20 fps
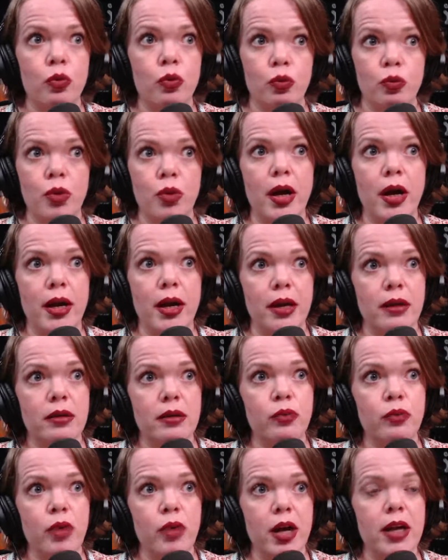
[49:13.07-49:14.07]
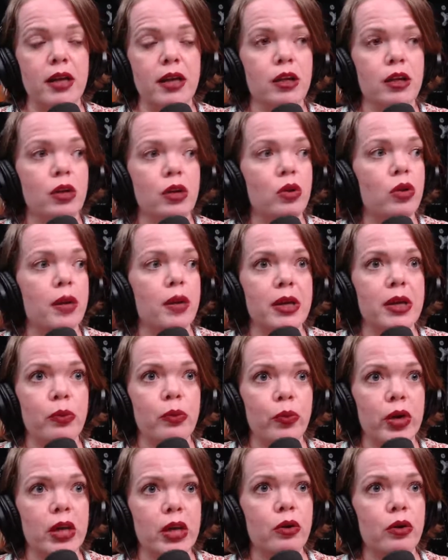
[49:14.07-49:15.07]
Right.
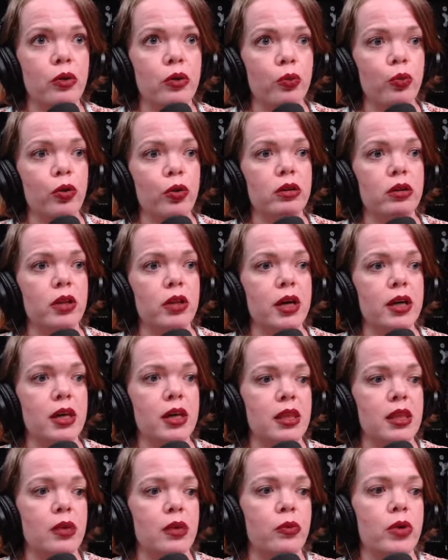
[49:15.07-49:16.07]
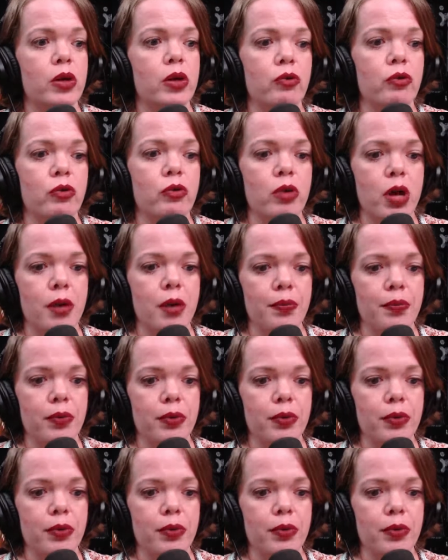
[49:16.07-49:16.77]
We're lucky that we grew up